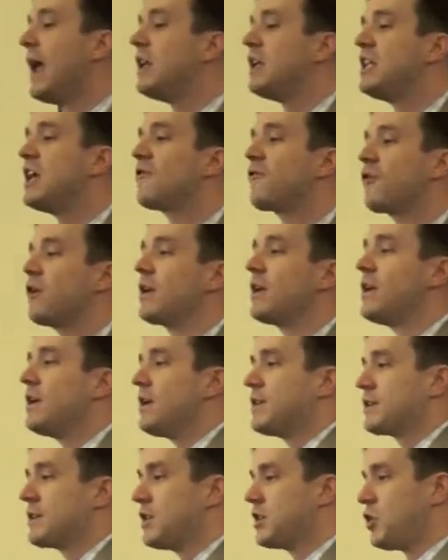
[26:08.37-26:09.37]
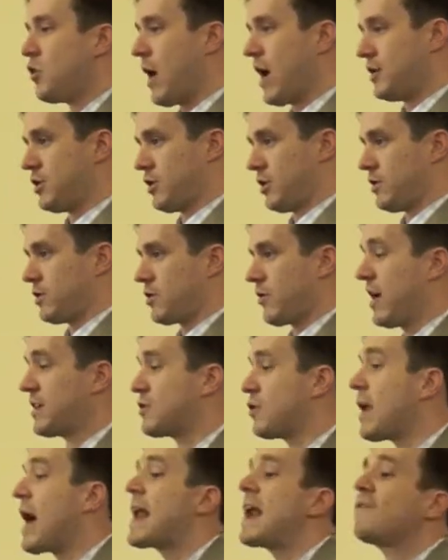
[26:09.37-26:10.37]
in different situations. Right?
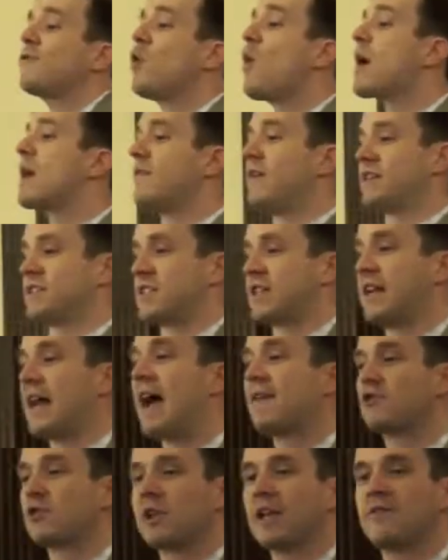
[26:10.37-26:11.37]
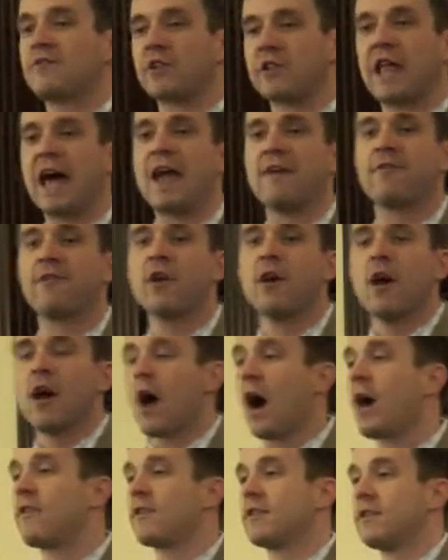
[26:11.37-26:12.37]
So not every one of us is going to have to live the
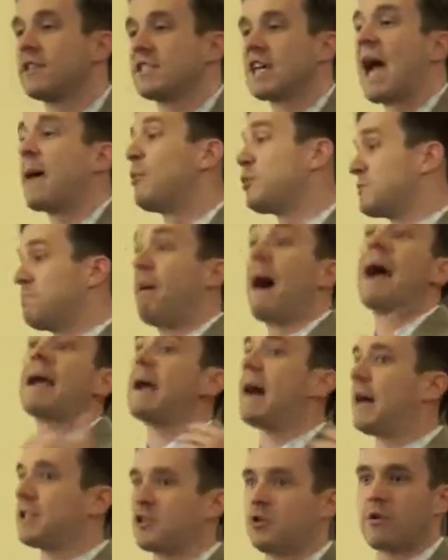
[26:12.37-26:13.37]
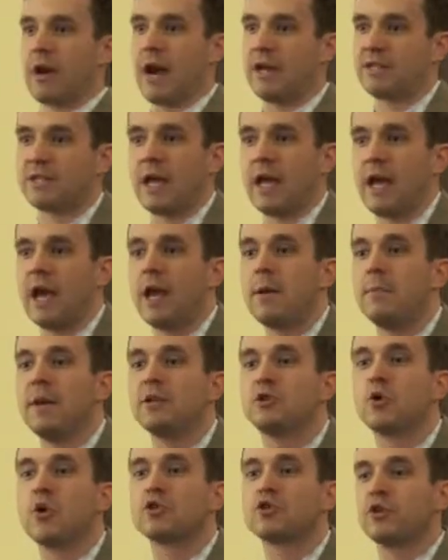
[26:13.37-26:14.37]
life of the disciples by God's grace
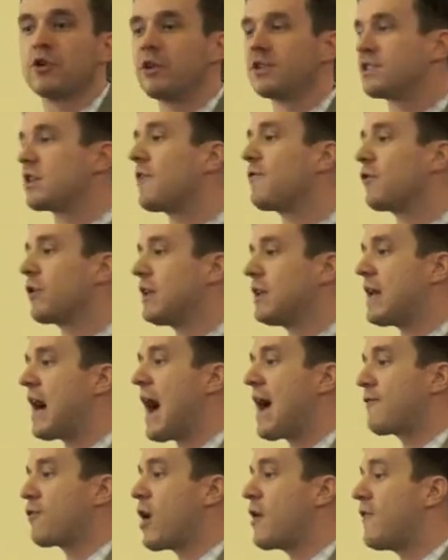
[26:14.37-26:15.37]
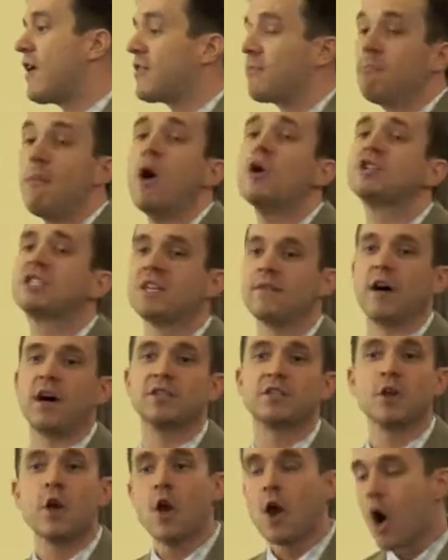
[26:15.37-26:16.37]
and be tortured and suffer and die for our faith. Most of
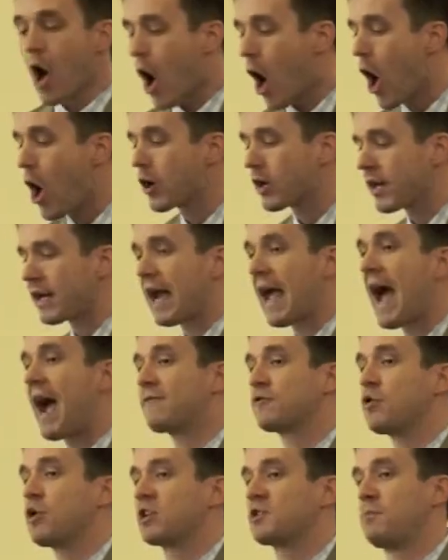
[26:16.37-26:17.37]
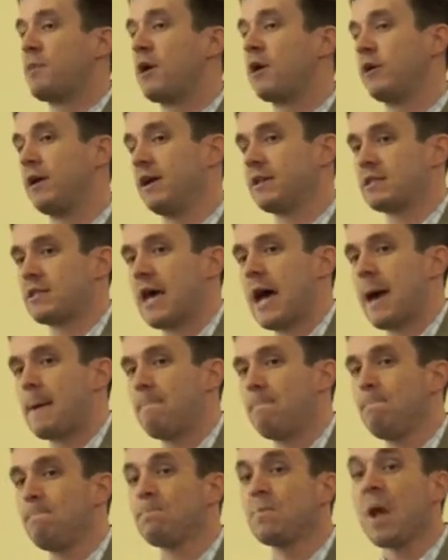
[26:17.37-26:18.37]
us aren't going to have to experience that.
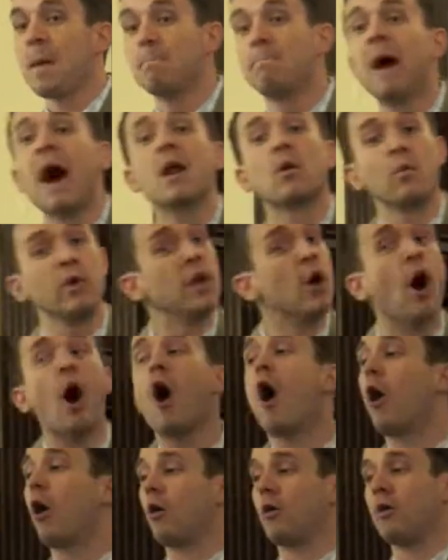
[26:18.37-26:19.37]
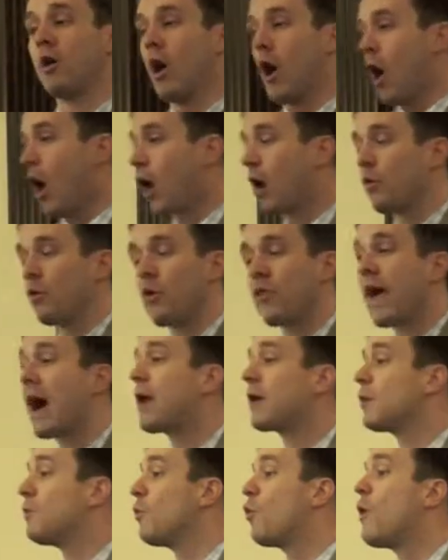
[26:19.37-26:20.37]
But we all are
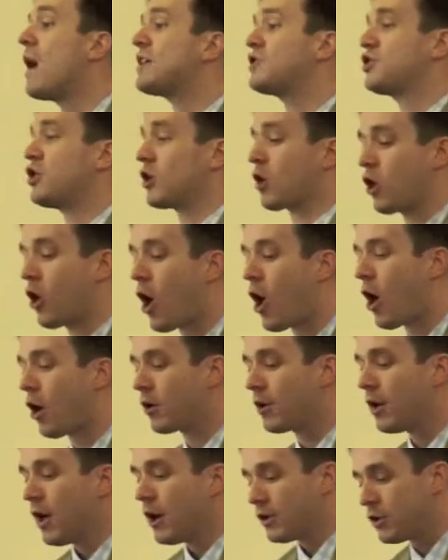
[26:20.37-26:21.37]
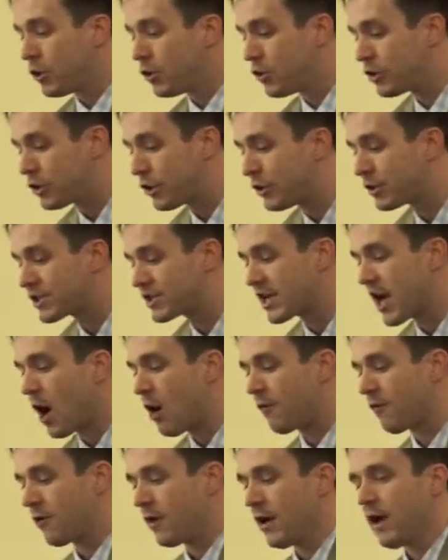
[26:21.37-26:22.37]
without question called to
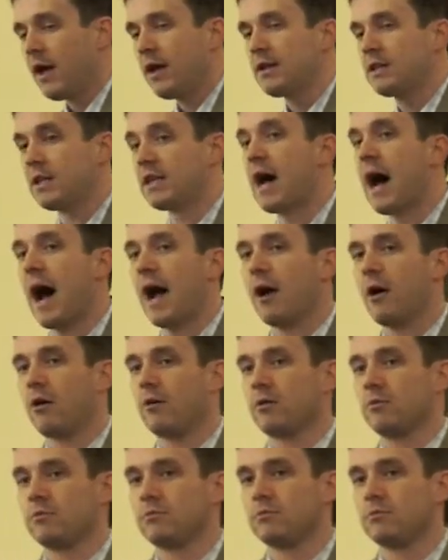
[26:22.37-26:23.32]
self-denial.